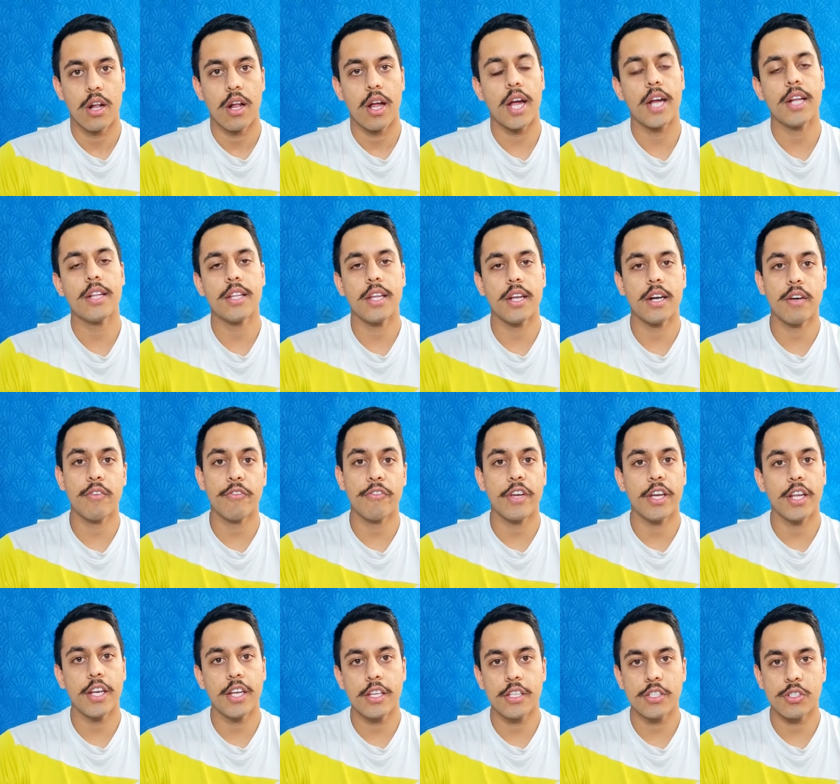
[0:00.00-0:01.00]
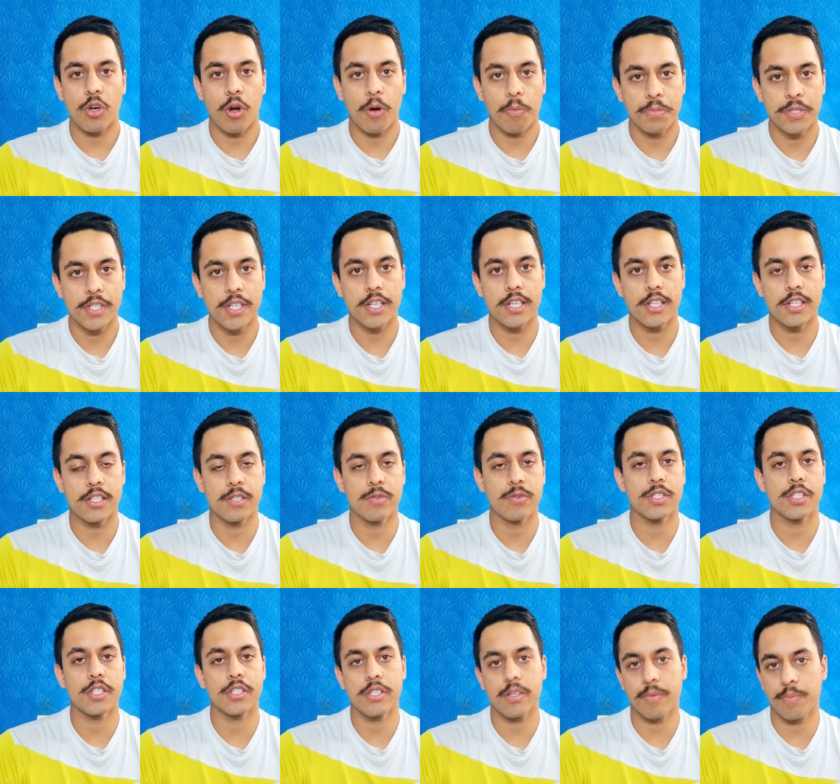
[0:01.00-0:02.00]
And there are various obstacles
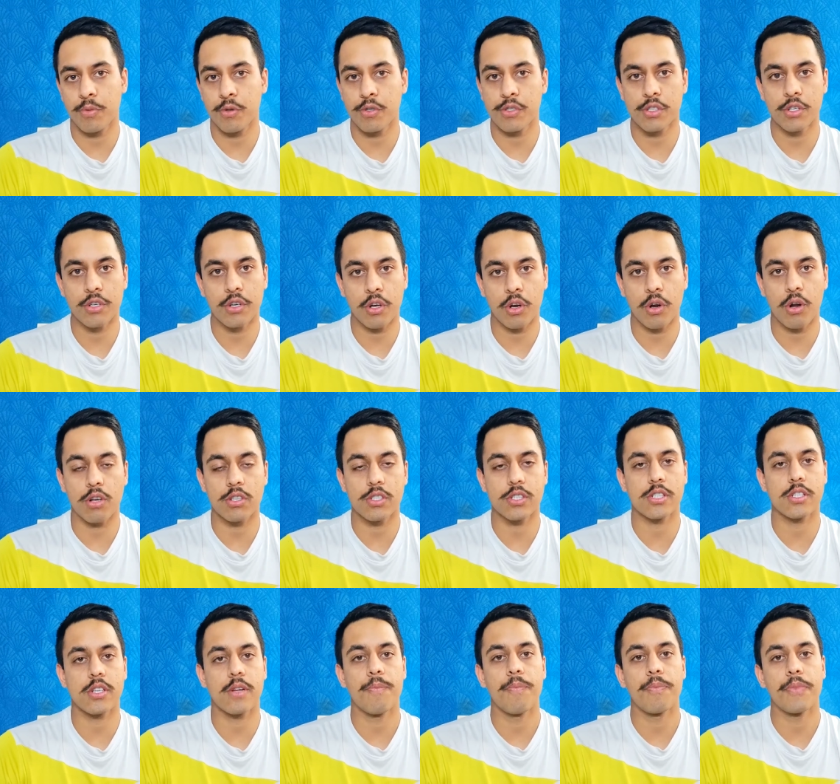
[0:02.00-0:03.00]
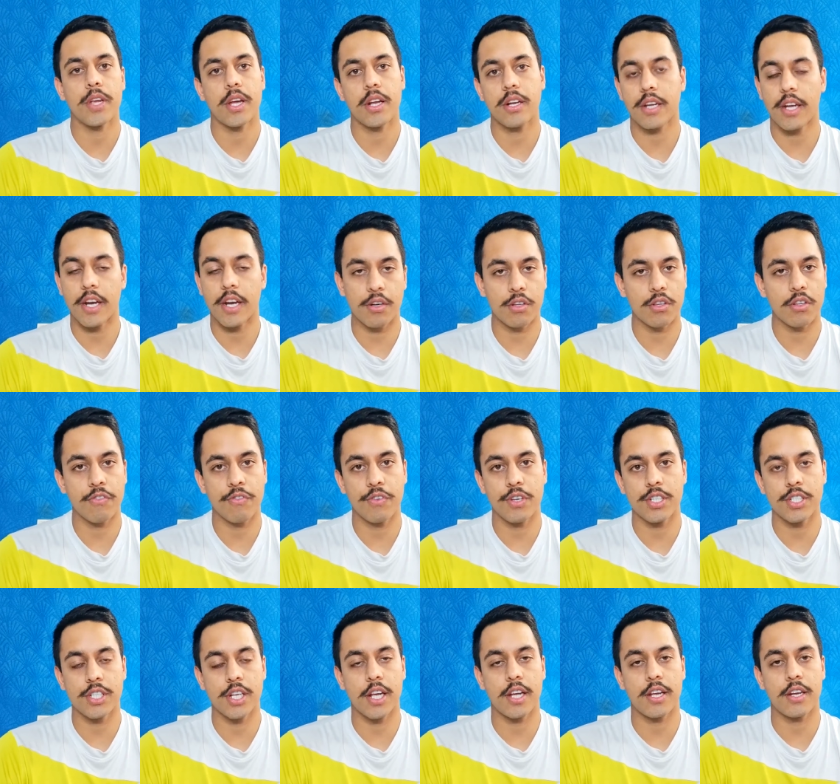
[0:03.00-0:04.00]
which you're supposed to cross and get to the
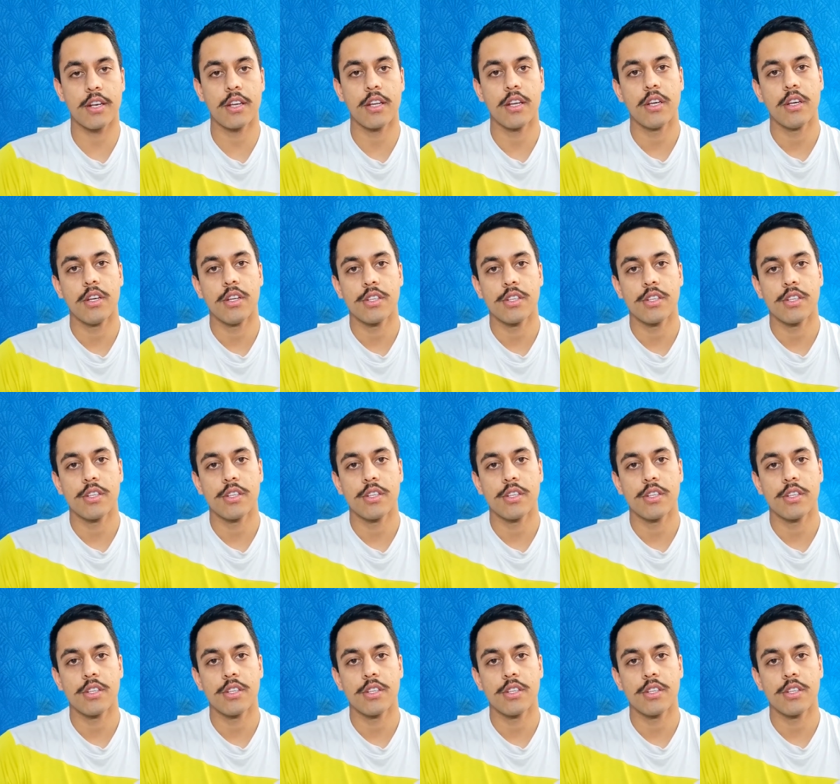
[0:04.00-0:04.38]
finish line.